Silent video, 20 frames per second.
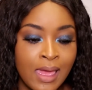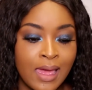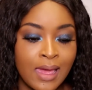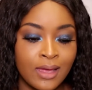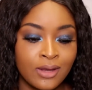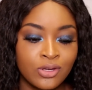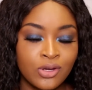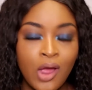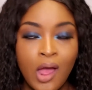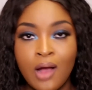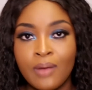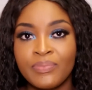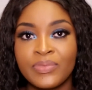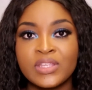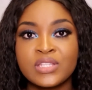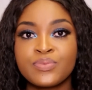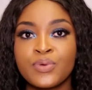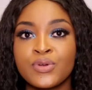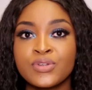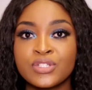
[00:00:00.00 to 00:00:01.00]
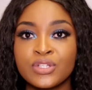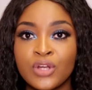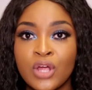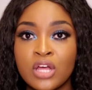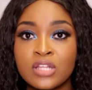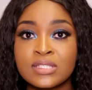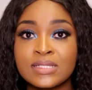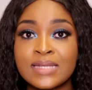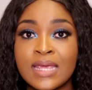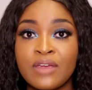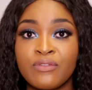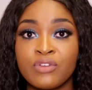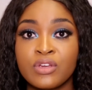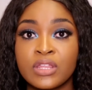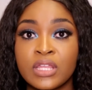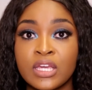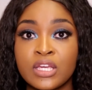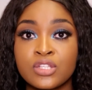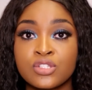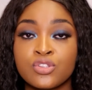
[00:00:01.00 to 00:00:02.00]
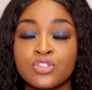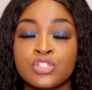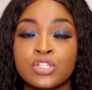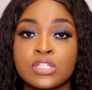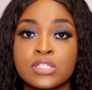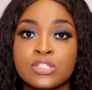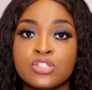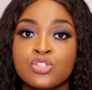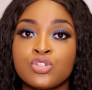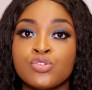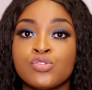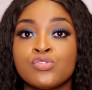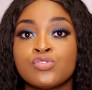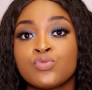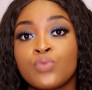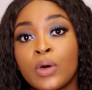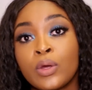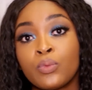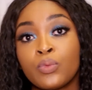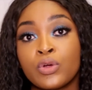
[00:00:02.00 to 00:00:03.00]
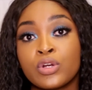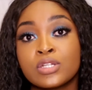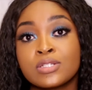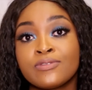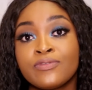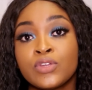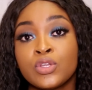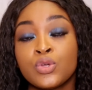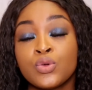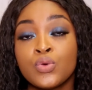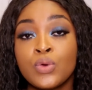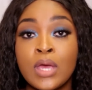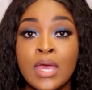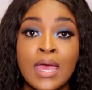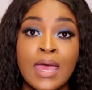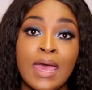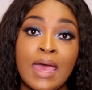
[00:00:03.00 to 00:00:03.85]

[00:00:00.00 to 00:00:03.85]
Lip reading: And yeah, there's pros and cons to everything, so just choose what works for you,